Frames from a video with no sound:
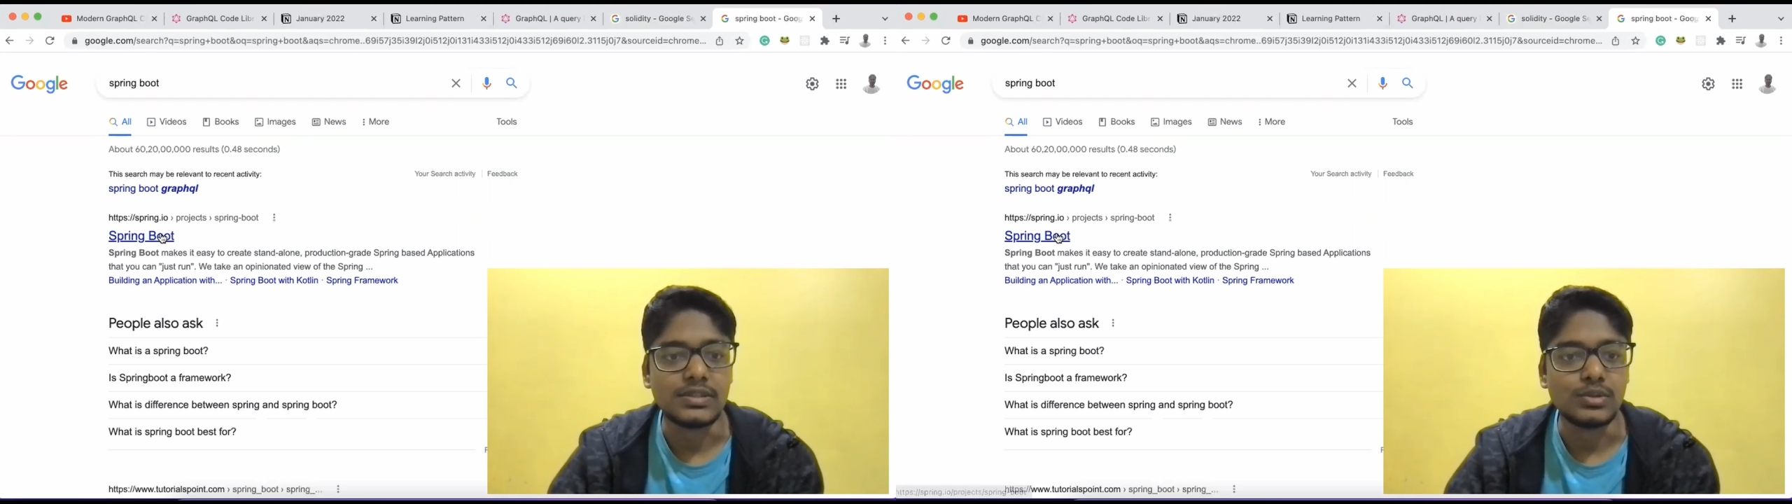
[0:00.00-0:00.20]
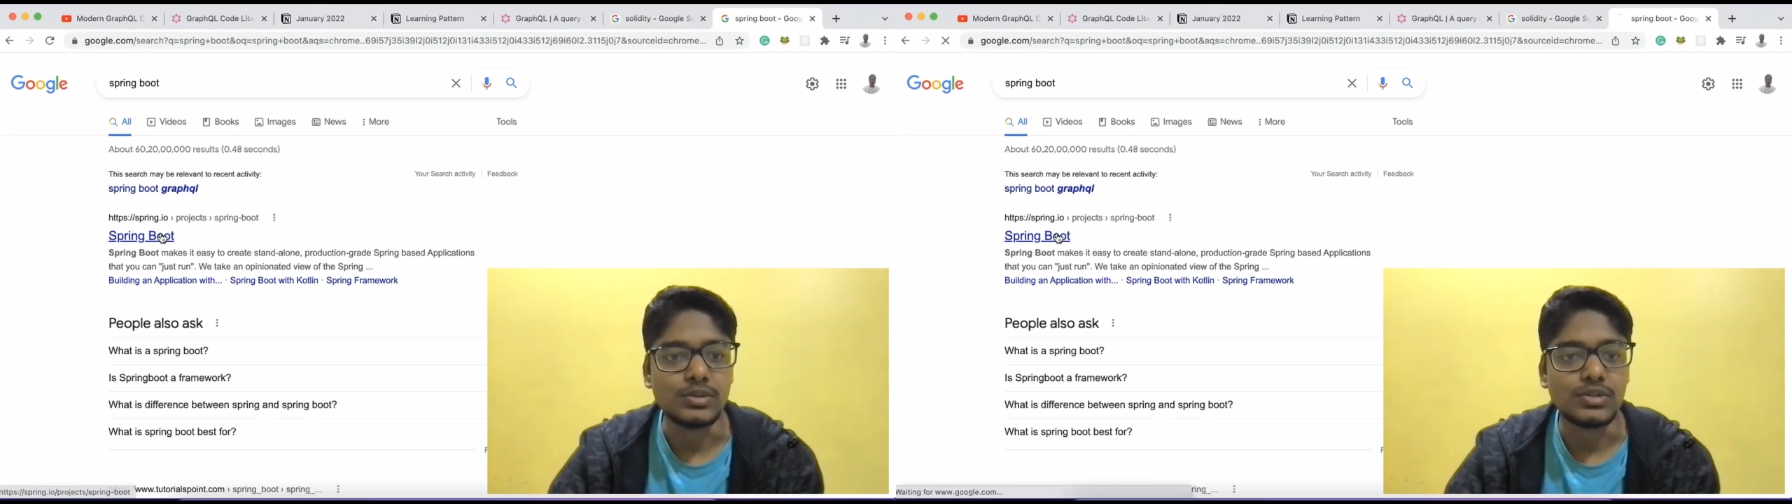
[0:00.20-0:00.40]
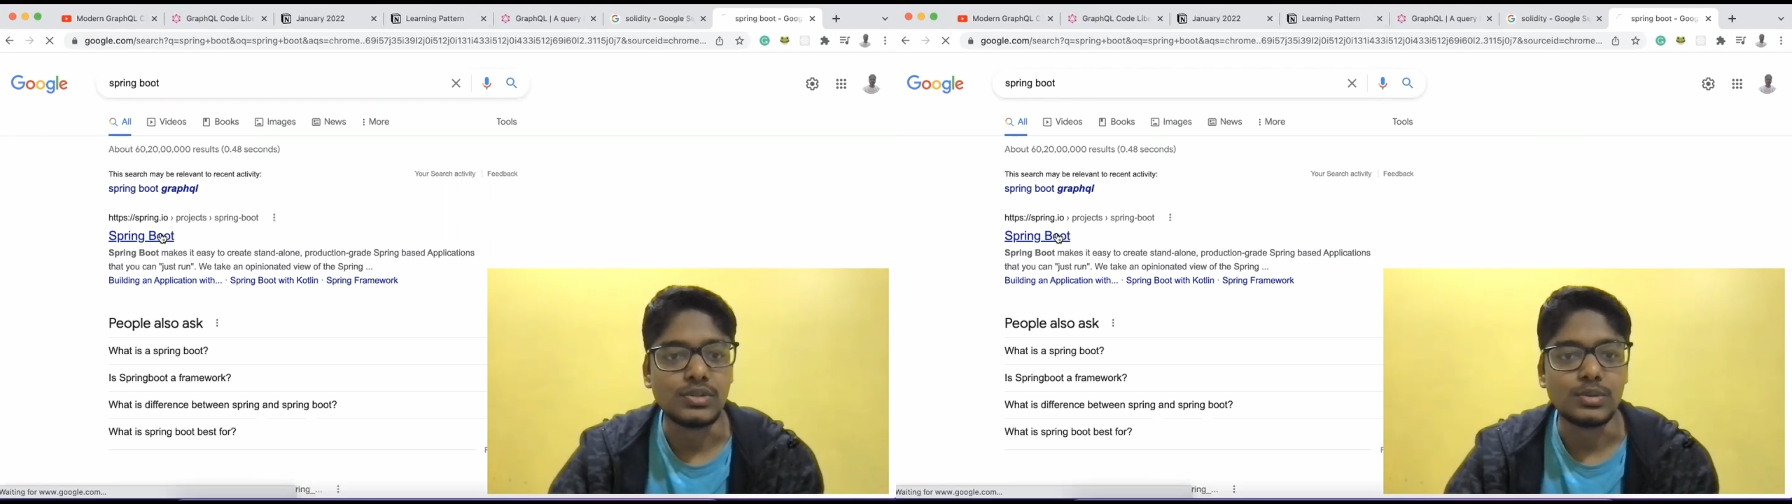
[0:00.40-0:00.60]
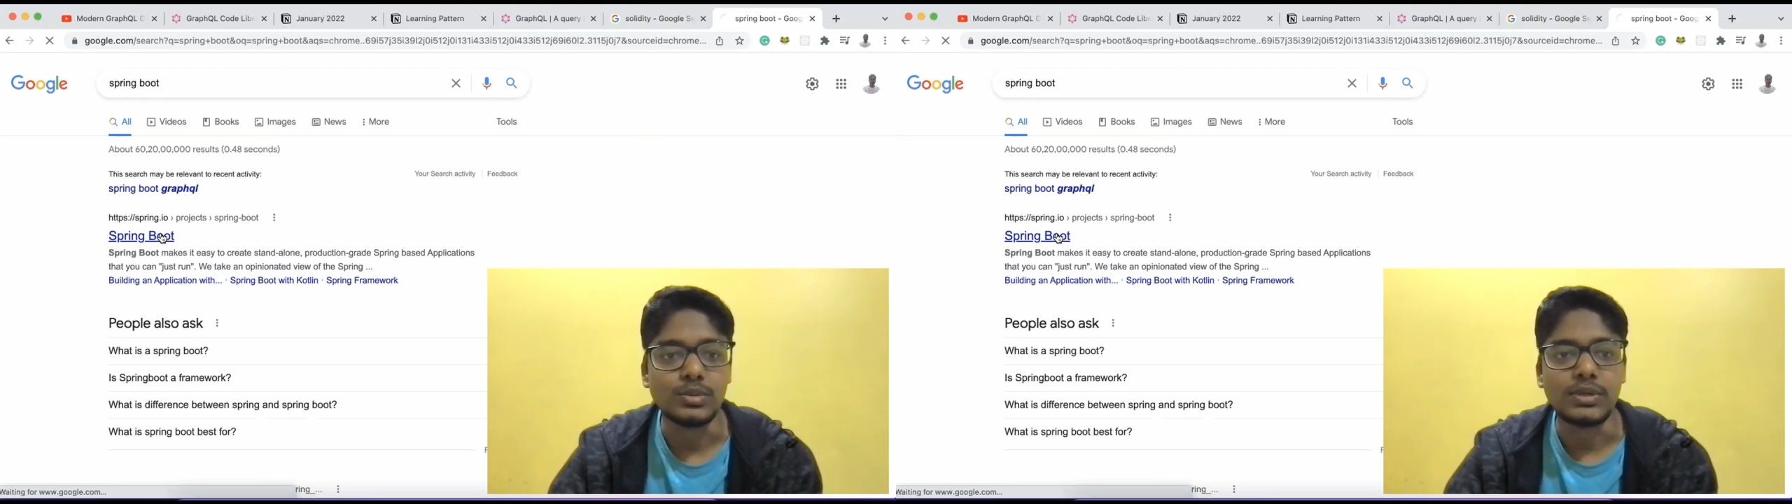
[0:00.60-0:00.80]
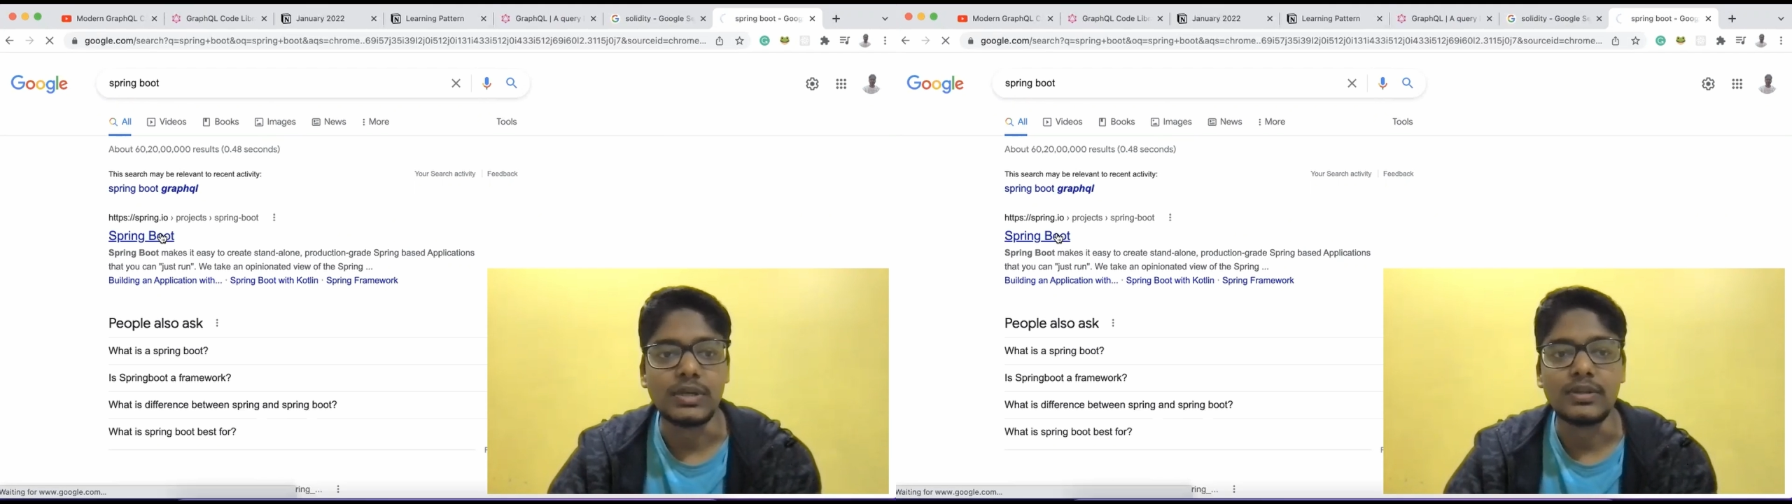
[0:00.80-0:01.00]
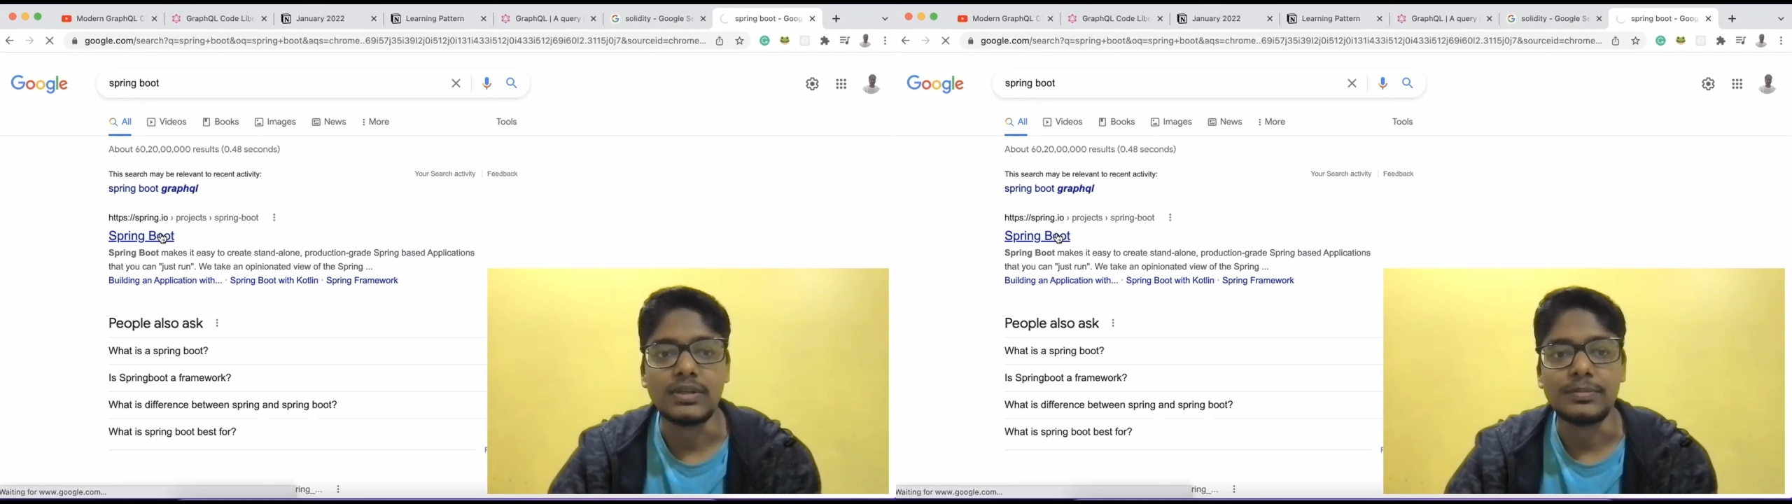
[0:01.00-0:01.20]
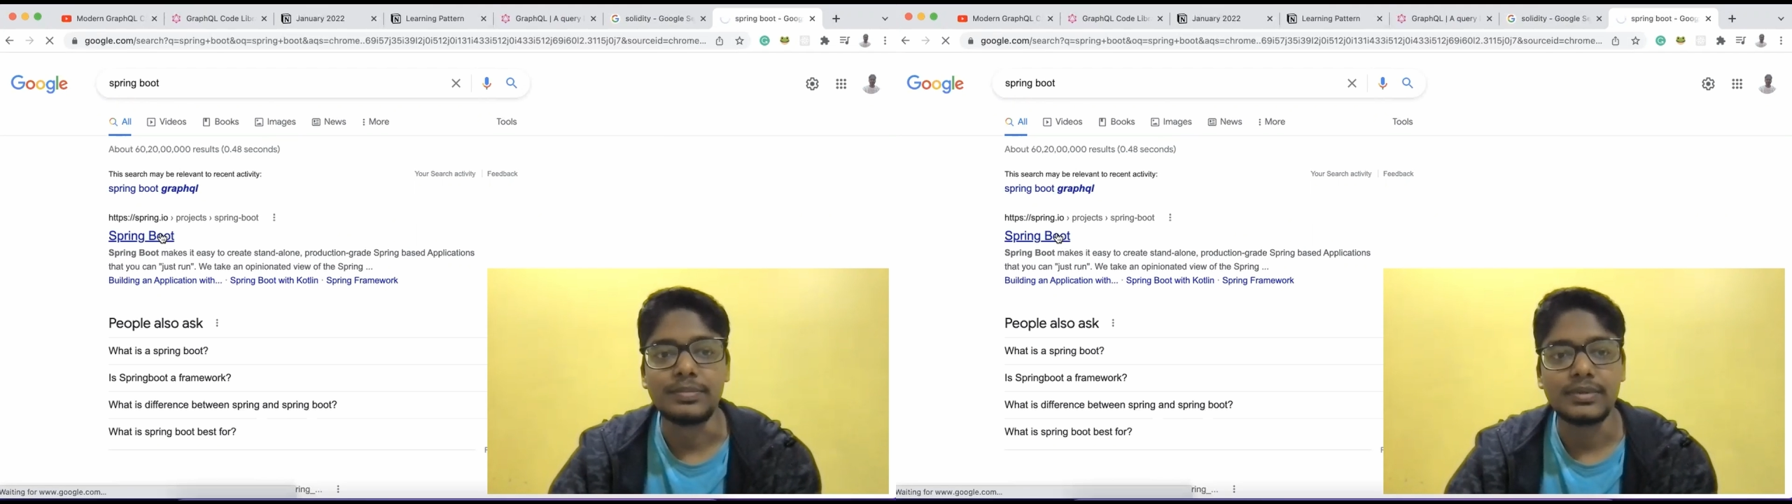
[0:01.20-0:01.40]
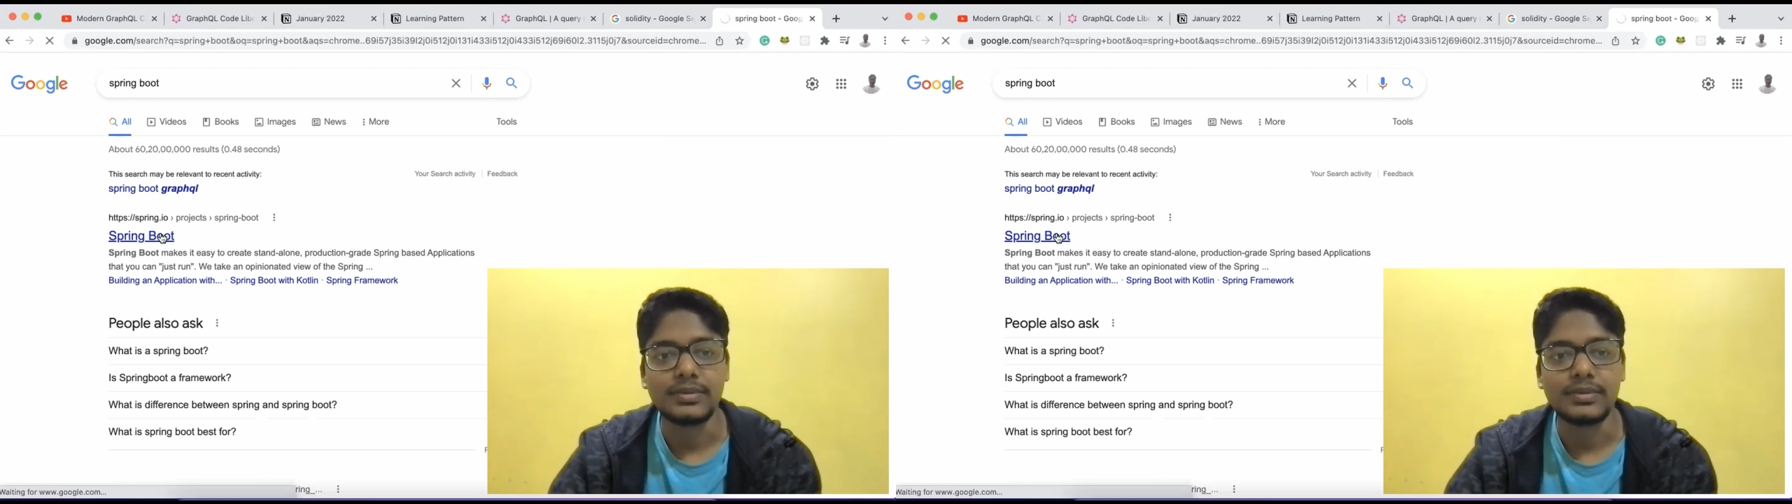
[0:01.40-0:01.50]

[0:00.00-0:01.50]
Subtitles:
used to develop